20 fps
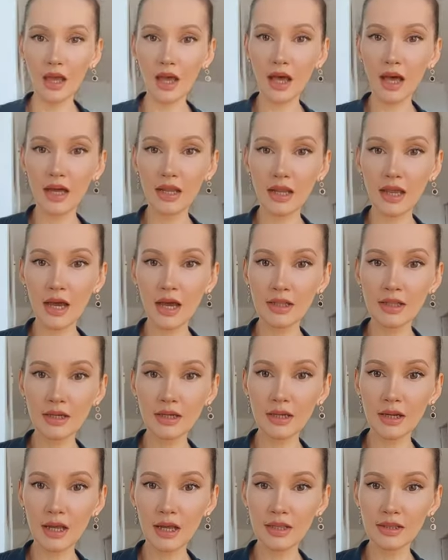Ariana
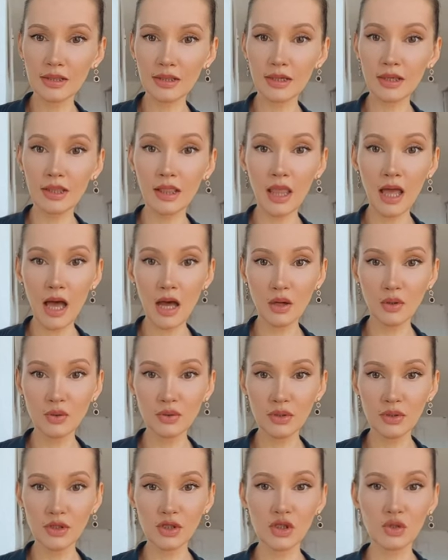Grande Cloud
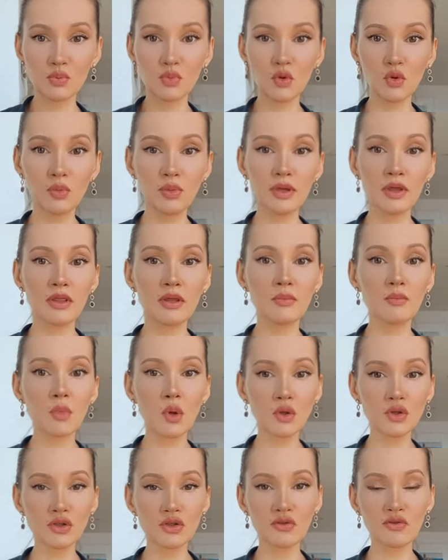is probably the
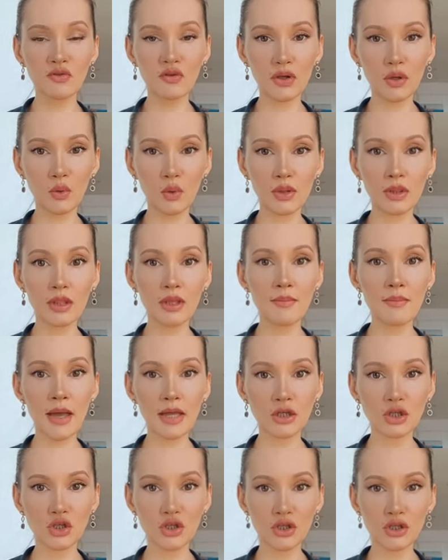most frequently
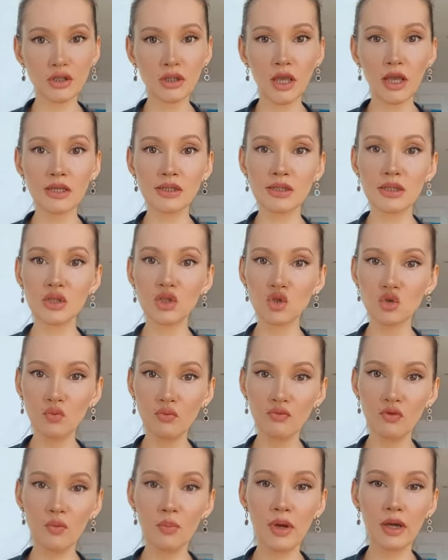mentioned as a dupe
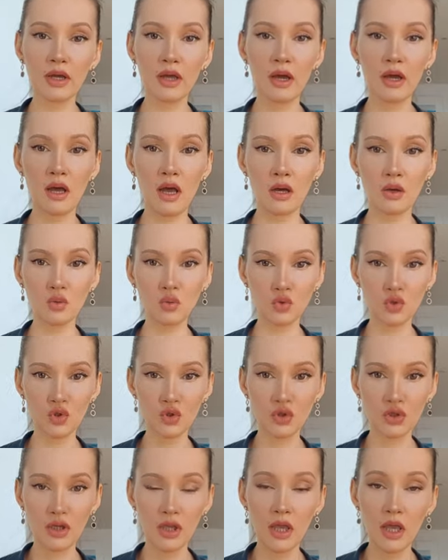for Baccarat Rouge.